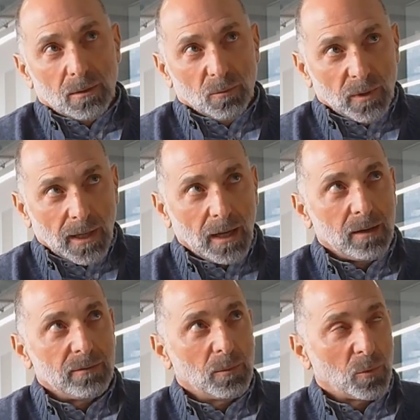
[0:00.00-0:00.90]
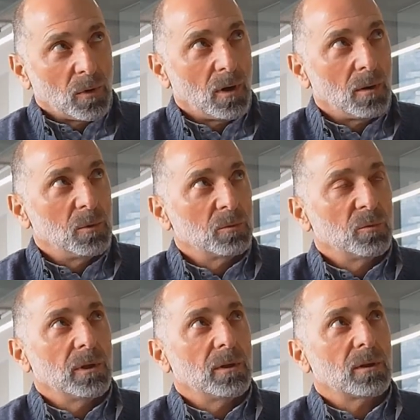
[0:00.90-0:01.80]
we have a problem
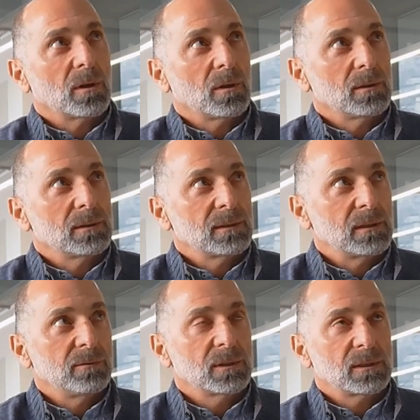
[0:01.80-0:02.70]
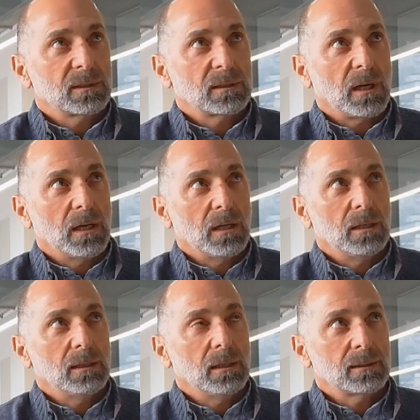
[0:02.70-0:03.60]
with civil
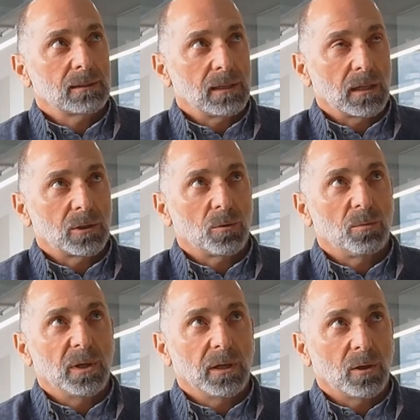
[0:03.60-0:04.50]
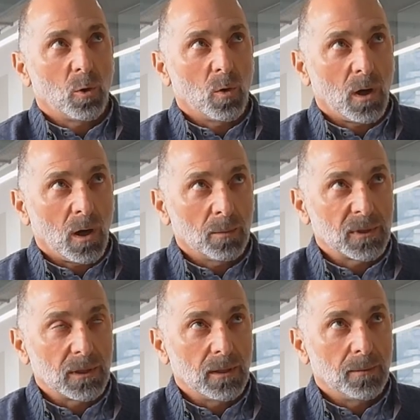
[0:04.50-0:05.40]
society sector being
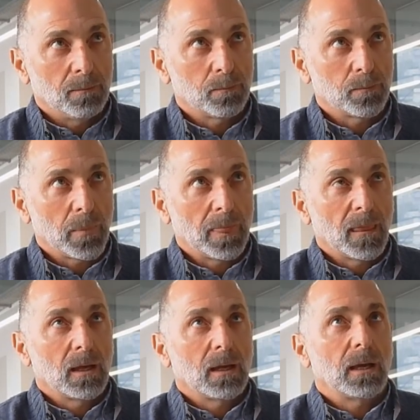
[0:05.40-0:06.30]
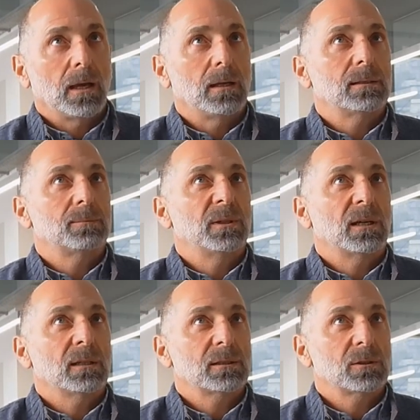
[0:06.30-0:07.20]
co-opted. And it's
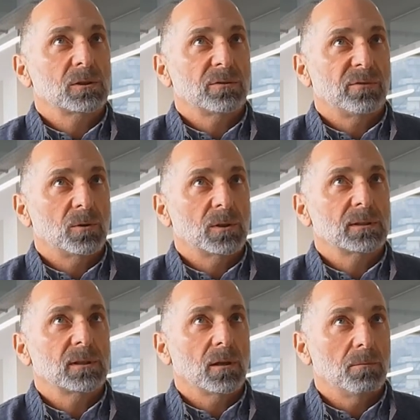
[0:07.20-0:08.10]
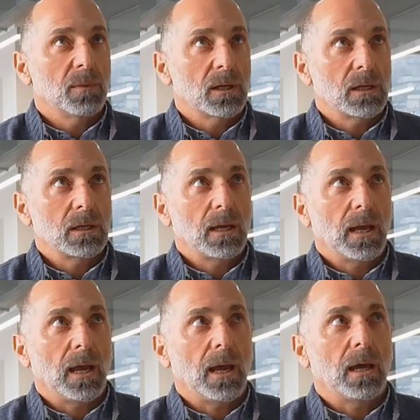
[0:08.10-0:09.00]
because there's a focus on money
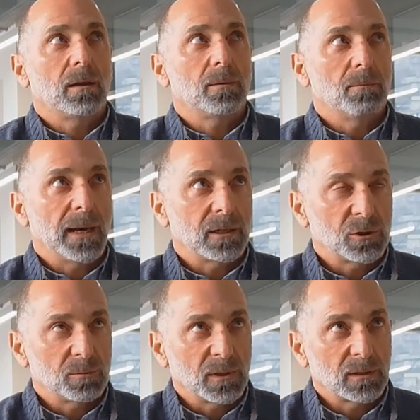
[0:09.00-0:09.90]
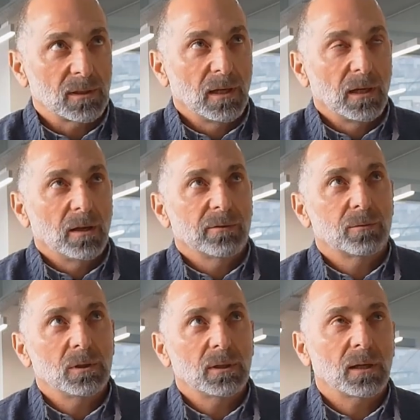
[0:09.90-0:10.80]
and management. If we
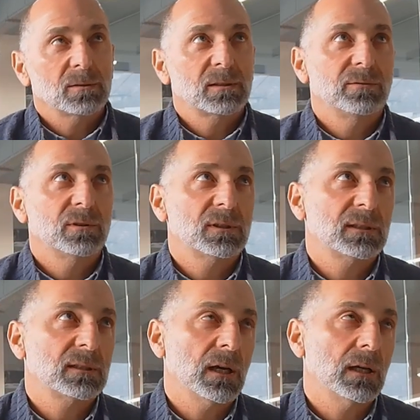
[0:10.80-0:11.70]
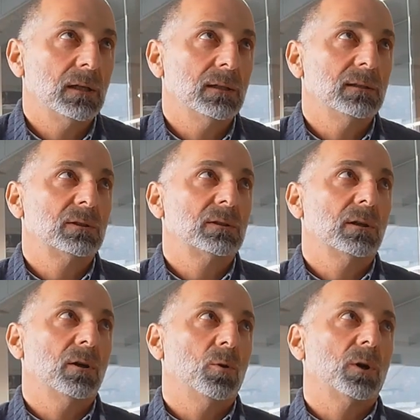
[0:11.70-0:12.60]
look how civil society is
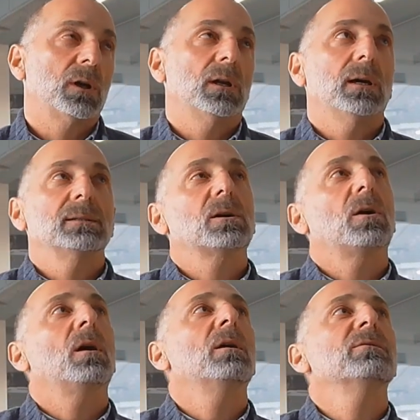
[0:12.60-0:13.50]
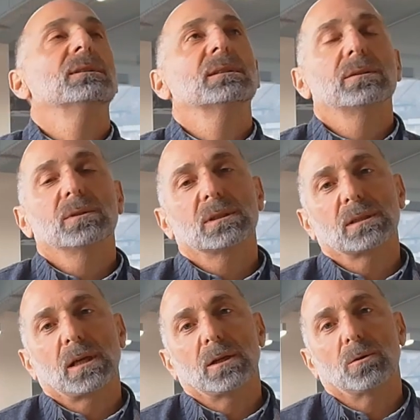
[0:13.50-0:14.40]
organized, often civil
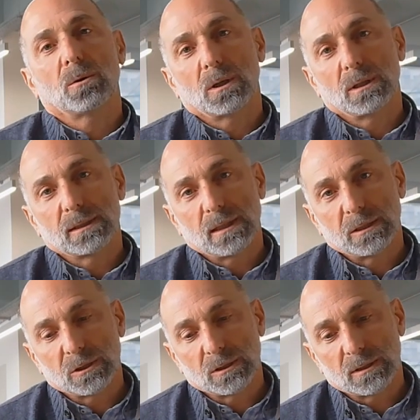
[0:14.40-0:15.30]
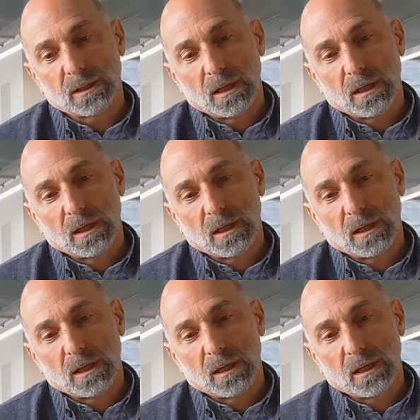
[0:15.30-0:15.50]
society organizations